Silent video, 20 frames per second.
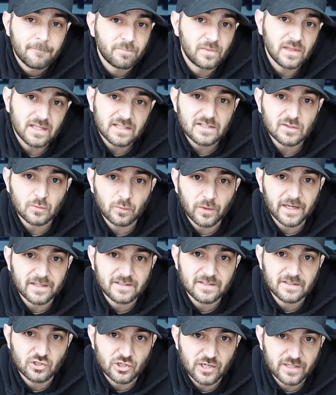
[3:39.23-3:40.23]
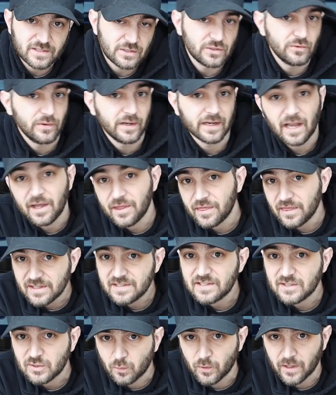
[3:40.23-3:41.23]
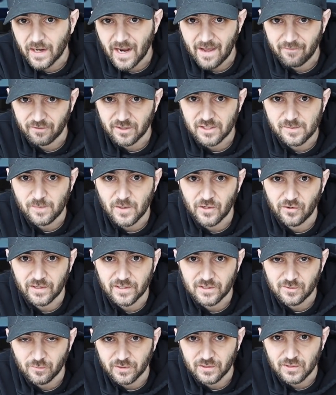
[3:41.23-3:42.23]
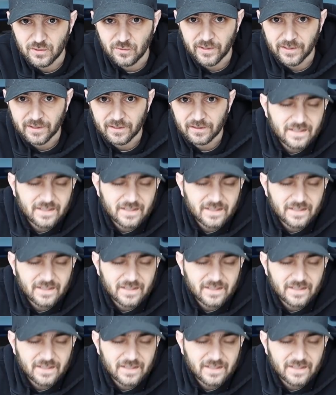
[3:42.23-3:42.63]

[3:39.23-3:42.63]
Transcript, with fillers: This is what I suggest doing. This is what I have experience with doing.